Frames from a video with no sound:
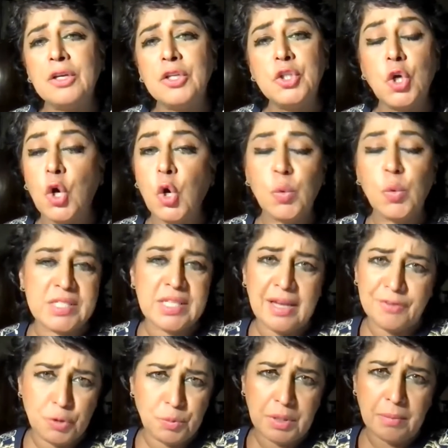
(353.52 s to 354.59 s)
you always
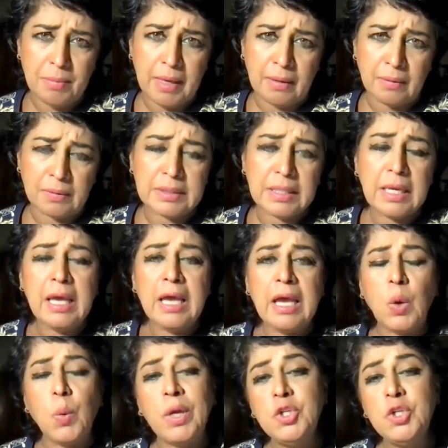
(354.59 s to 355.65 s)
have to be a male.
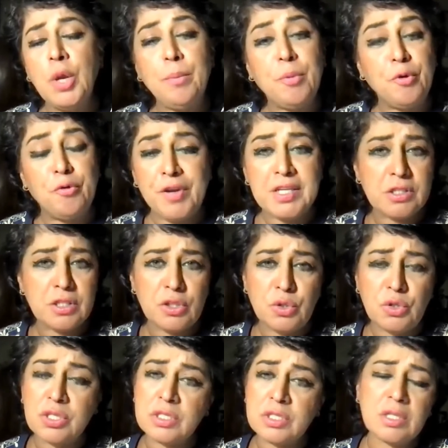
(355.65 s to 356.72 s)
When you're a professor,
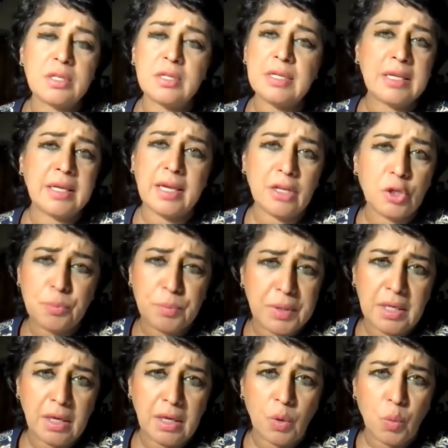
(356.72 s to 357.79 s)
you certainly cannot
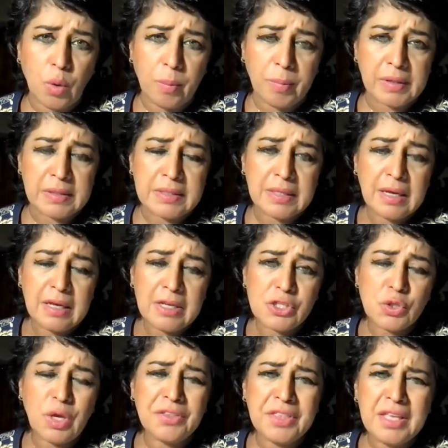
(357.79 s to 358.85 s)
be a woman.
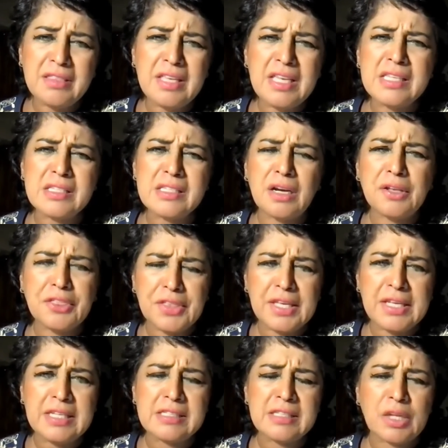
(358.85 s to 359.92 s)
So I think these are
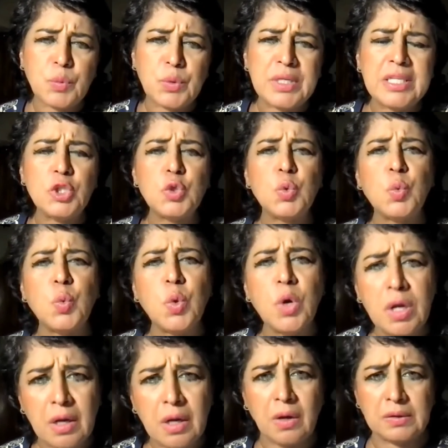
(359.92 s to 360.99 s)
things that we need to
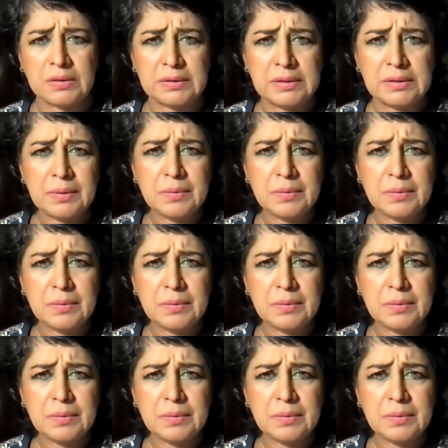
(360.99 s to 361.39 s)
work on,